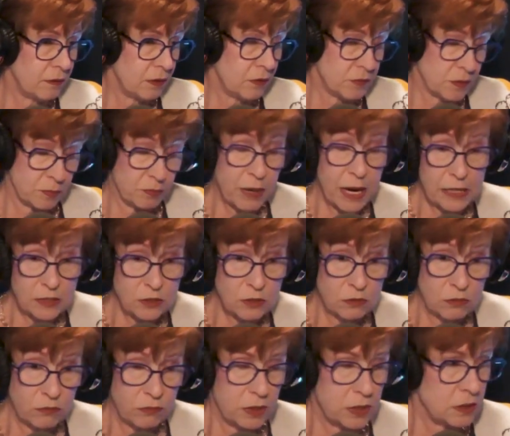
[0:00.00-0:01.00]
there's
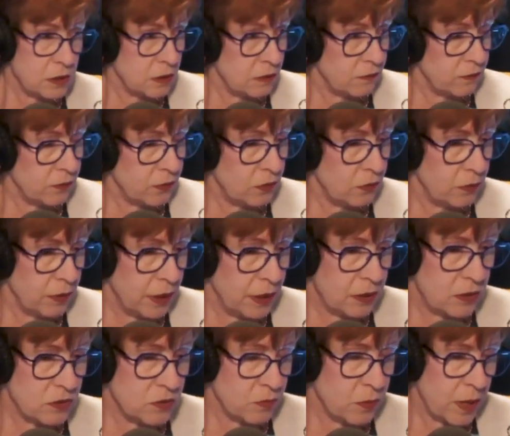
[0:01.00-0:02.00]
practical reason for doing it
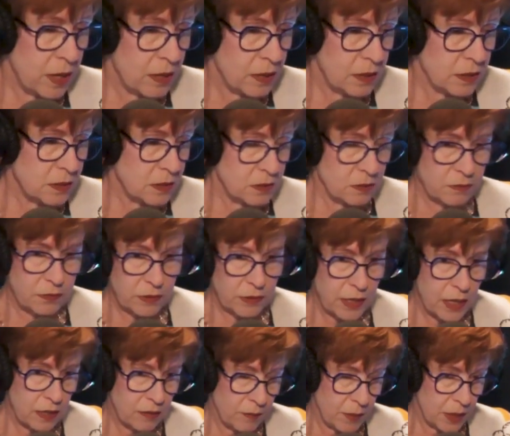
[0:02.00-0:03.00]
as well as
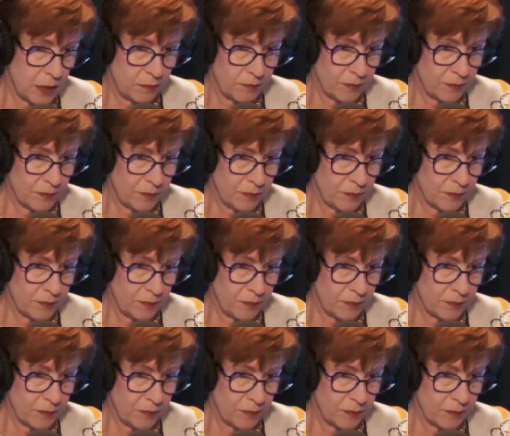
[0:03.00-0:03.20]
kind of my